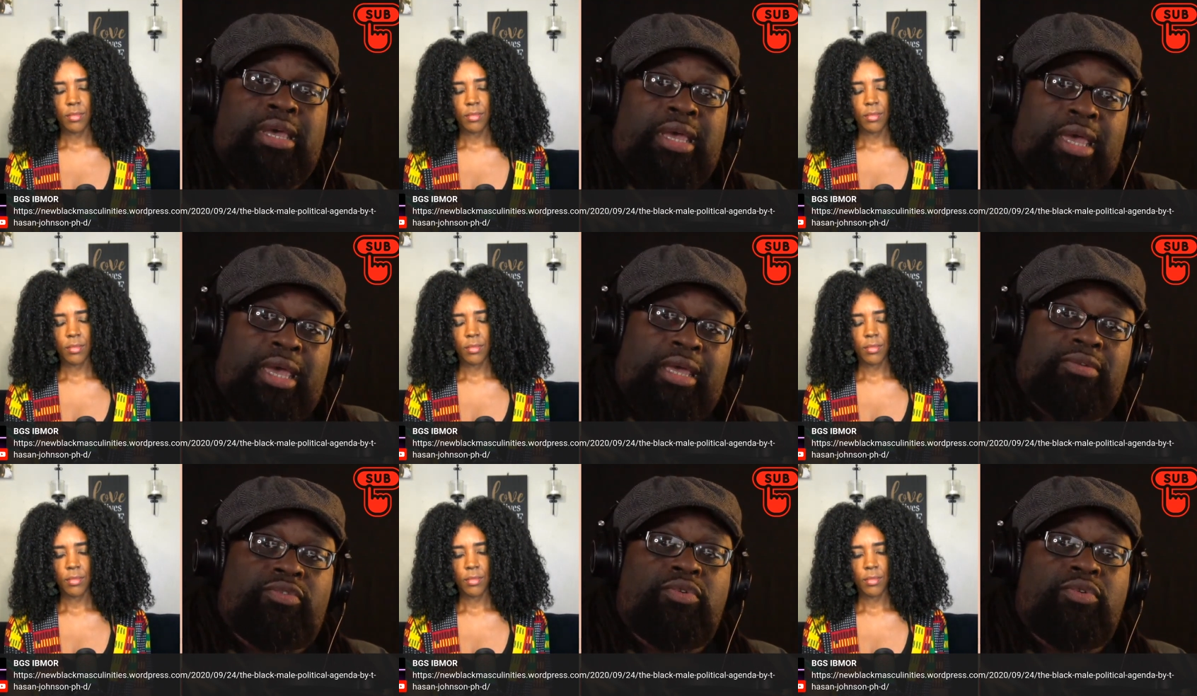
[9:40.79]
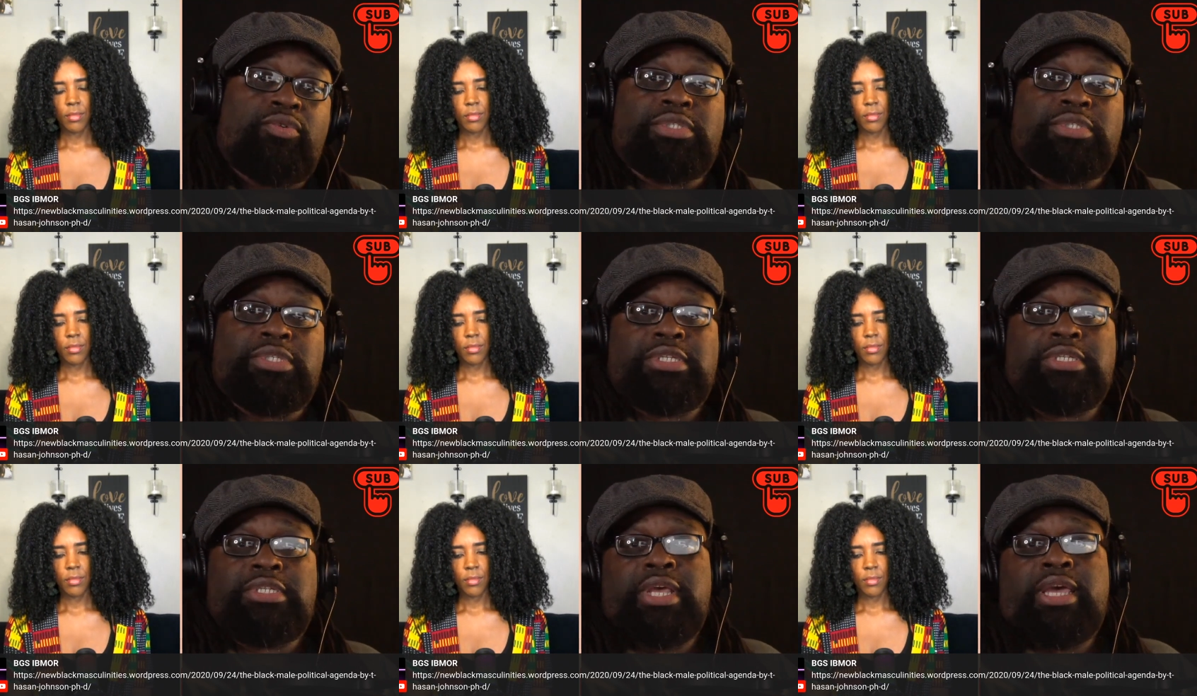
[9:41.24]
Speaker 1: And of course,
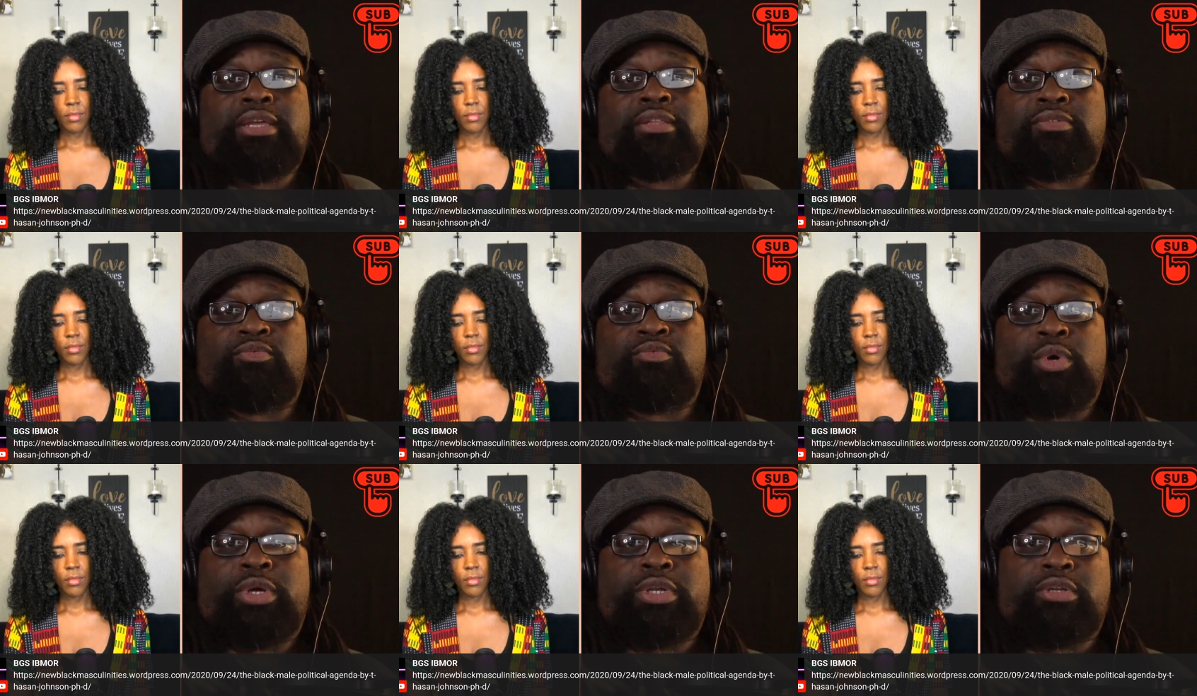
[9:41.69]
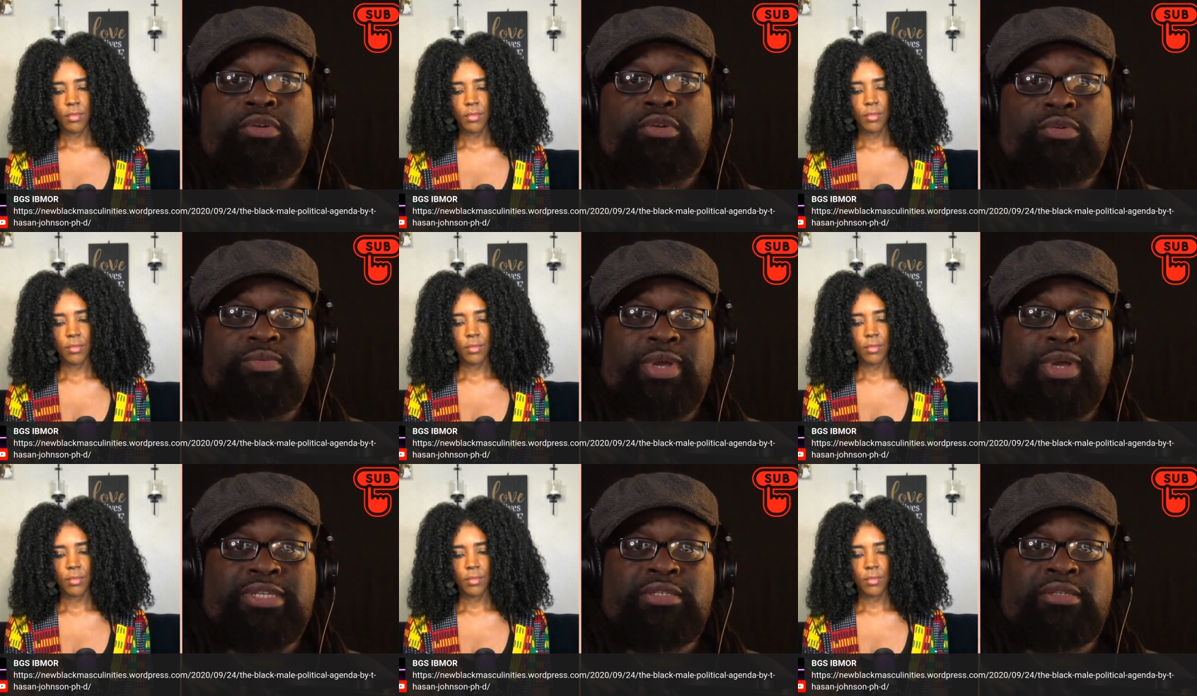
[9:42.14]
the detective wanted to
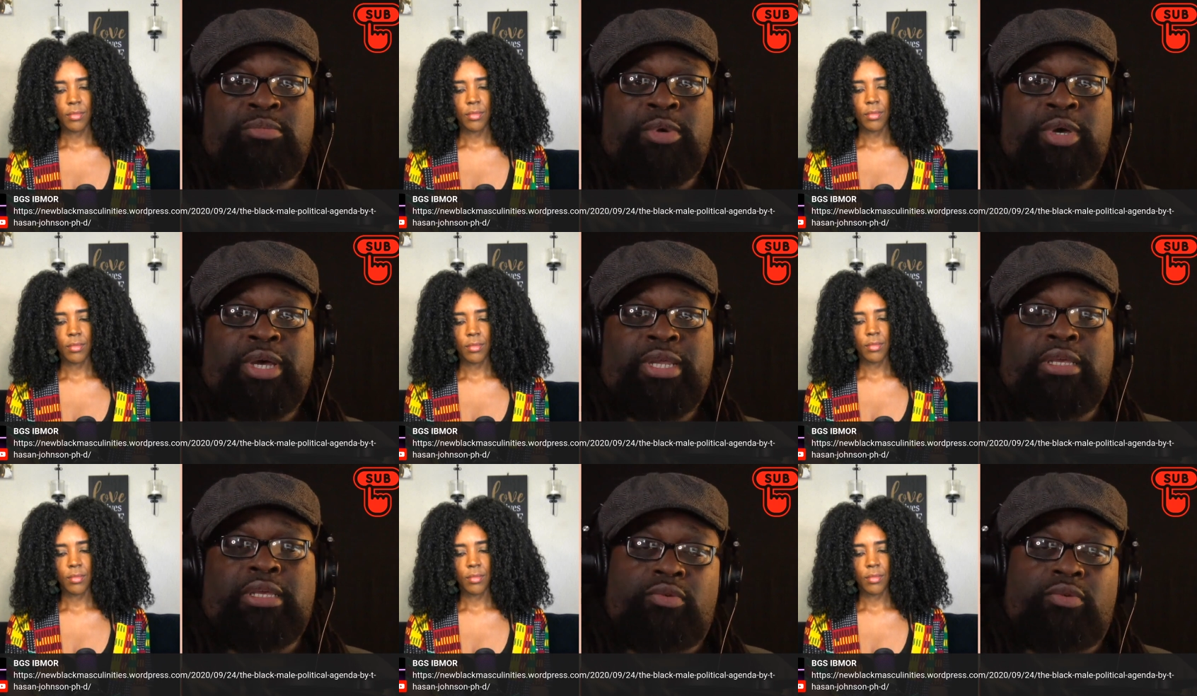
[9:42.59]
arrest somebody.